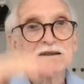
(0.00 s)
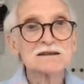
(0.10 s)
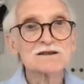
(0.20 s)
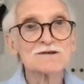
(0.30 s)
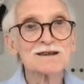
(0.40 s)

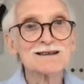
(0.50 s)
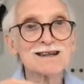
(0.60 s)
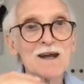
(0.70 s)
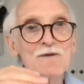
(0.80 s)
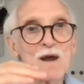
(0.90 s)
So you can
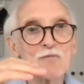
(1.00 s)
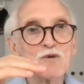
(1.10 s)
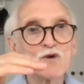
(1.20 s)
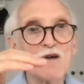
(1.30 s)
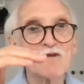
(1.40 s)
get that
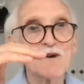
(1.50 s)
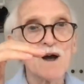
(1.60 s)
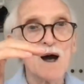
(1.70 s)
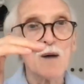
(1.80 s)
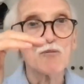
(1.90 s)
profit
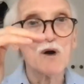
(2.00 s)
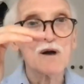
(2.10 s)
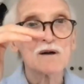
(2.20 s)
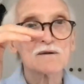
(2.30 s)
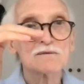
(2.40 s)
up
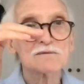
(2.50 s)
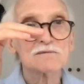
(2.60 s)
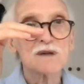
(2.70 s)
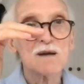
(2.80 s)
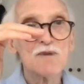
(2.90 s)

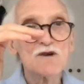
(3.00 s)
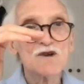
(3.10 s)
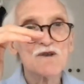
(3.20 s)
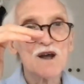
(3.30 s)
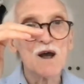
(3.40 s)
maybe
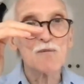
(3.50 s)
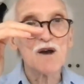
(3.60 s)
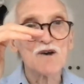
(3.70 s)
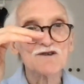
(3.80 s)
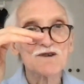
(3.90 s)
to there
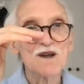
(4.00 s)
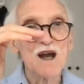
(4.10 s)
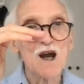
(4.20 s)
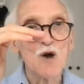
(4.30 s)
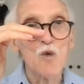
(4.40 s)
because
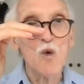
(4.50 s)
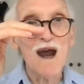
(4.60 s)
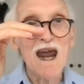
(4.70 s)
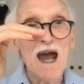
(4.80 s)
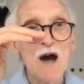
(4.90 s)
they're
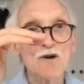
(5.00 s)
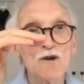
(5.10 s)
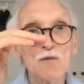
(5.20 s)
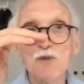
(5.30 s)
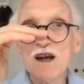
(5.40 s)
way out of
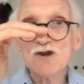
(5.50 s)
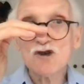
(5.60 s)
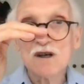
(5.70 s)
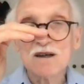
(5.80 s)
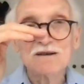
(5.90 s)
the
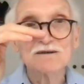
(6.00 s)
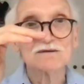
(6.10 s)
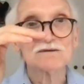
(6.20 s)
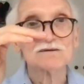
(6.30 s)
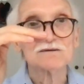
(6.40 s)
picture.
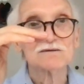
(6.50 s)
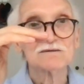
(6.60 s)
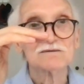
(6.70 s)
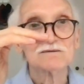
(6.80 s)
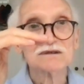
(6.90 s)

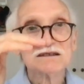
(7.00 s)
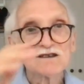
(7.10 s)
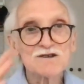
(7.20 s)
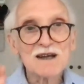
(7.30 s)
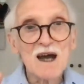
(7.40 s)

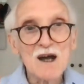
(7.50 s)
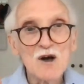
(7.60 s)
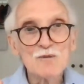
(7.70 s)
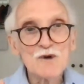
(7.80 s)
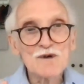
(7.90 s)
So I
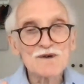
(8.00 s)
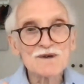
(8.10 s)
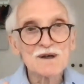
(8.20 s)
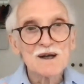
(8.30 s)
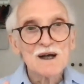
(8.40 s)
hope you
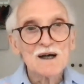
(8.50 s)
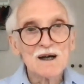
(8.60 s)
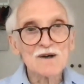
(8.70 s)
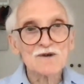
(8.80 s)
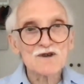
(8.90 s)
can
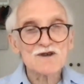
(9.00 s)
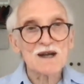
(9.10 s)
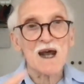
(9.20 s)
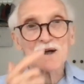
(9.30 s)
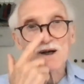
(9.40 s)

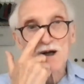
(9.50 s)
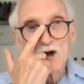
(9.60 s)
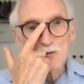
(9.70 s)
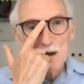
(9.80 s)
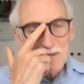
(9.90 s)
understand, and I
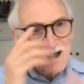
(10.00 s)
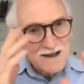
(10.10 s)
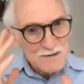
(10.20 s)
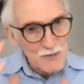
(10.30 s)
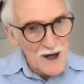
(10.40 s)
hope I'm
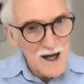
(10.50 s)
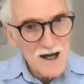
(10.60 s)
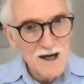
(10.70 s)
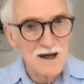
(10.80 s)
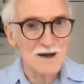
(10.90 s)

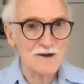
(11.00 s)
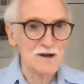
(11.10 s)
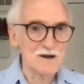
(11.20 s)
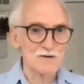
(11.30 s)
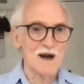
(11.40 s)
explaining it
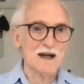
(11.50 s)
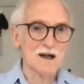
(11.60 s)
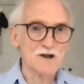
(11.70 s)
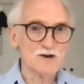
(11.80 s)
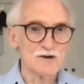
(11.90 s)

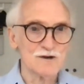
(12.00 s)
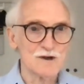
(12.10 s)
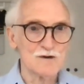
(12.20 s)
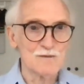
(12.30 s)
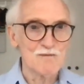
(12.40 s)
correctly to
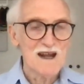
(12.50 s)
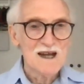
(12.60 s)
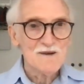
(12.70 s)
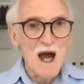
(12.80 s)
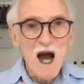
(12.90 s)
you,
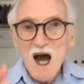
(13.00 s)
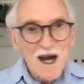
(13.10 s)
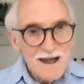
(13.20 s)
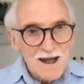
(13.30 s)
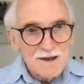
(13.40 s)
that
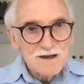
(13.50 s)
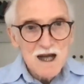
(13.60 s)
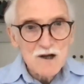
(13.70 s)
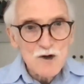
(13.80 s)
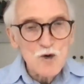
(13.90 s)
I can't
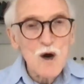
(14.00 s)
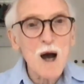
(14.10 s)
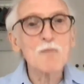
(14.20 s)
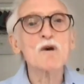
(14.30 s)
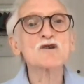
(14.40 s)
tell you
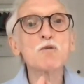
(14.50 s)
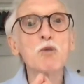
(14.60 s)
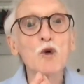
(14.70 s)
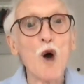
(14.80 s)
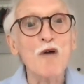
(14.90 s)
how much
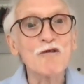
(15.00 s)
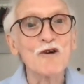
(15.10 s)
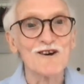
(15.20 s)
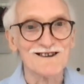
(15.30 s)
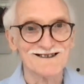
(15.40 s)

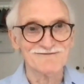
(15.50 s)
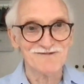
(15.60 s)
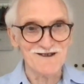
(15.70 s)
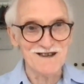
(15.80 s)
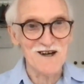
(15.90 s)
profit,
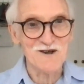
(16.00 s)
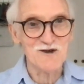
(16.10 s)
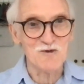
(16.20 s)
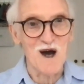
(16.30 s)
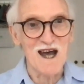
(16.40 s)

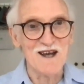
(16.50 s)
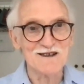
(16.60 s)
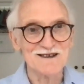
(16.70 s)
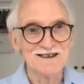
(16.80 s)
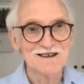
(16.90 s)

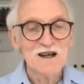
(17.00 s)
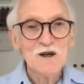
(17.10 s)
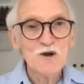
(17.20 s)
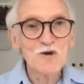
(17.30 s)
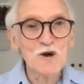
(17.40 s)
percentage-wise,
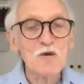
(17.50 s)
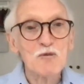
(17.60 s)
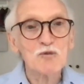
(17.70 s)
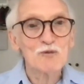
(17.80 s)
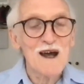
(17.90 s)
you
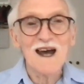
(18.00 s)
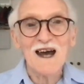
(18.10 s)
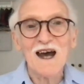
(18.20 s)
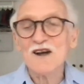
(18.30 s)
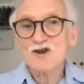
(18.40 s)
can
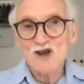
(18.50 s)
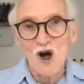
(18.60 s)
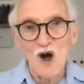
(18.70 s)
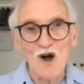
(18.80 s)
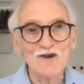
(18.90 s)

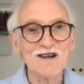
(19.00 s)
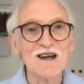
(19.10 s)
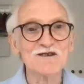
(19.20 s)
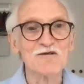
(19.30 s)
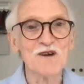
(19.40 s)
charge
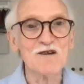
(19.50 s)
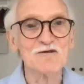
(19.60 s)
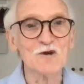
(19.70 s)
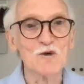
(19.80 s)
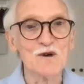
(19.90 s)
as a freight
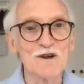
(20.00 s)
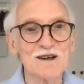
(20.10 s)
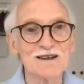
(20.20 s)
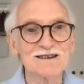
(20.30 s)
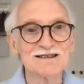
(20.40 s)
forwarder.
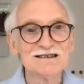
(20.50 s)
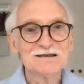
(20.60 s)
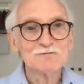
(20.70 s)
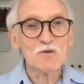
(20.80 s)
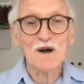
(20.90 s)

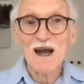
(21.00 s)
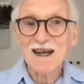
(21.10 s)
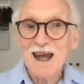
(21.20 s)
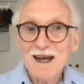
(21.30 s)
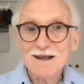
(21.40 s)
But what I
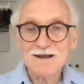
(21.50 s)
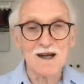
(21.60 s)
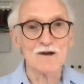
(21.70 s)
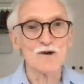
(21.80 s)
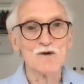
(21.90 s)
can
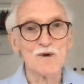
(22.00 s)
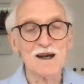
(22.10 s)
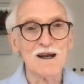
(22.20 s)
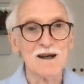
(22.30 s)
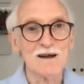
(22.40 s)
tell you
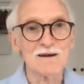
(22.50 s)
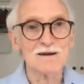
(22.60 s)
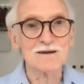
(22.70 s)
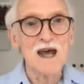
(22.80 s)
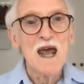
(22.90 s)

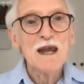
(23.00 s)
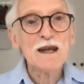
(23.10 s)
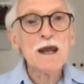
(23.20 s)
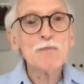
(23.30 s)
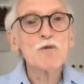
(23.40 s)
is
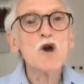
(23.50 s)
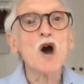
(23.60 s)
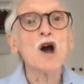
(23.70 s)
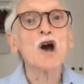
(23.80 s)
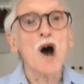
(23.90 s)
keep
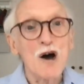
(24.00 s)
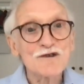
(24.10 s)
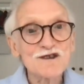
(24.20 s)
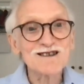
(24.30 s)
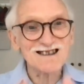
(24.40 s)
your
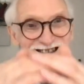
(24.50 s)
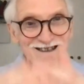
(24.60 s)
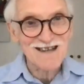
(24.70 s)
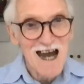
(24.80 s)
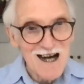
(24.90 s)
costs
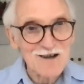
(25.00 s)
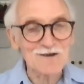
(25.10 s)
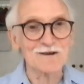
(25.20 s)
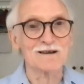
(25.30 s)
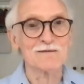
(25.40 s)

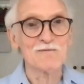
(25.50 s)
down.